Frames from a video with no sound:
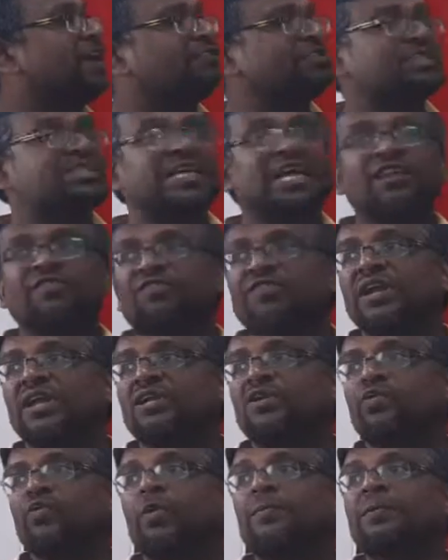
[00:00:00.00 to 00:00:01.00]
have self-led
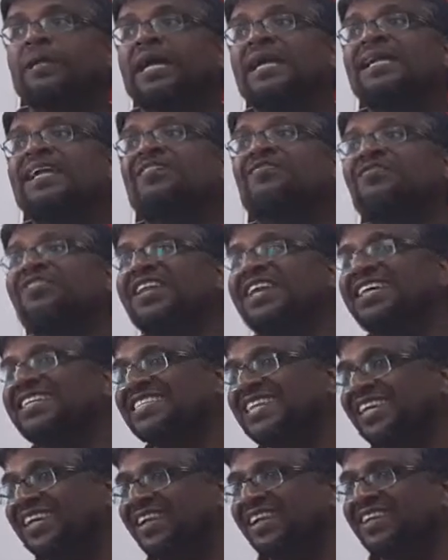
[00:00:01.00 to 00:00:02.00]
to obtain F3
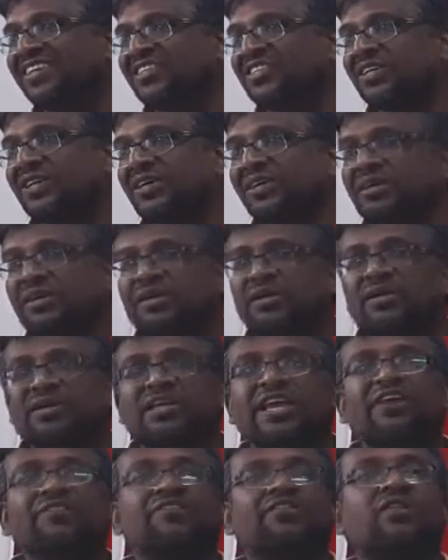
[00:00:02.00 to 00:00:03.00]
generation.
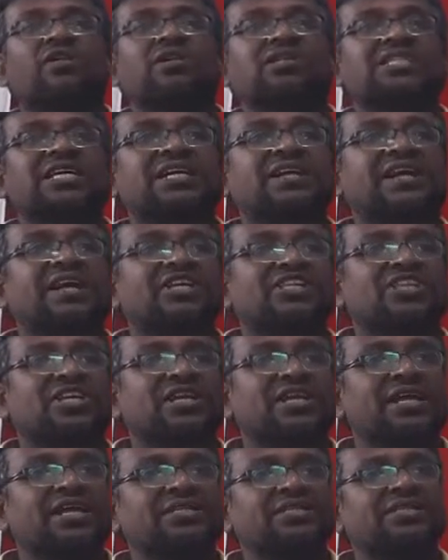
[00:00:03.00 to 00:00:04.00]
F4 generation
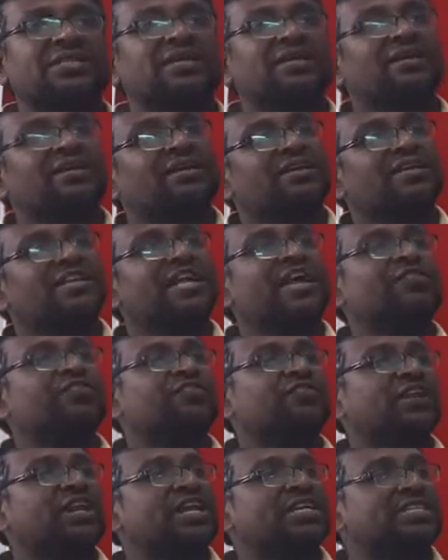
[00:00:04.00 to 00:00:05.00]
is
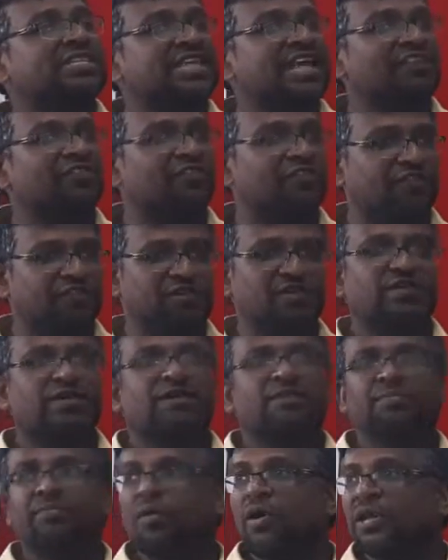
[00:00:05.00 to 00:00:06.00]
F3
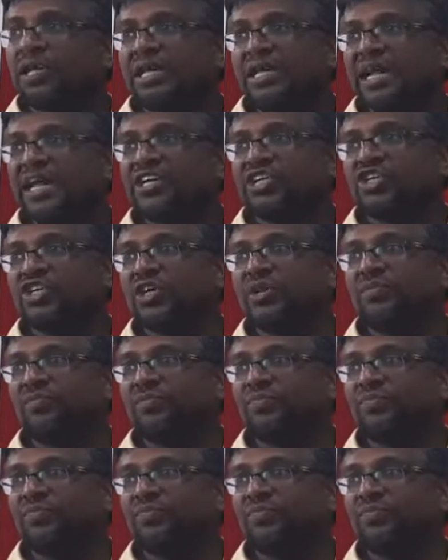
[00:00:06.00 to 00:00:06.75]
self-pollination.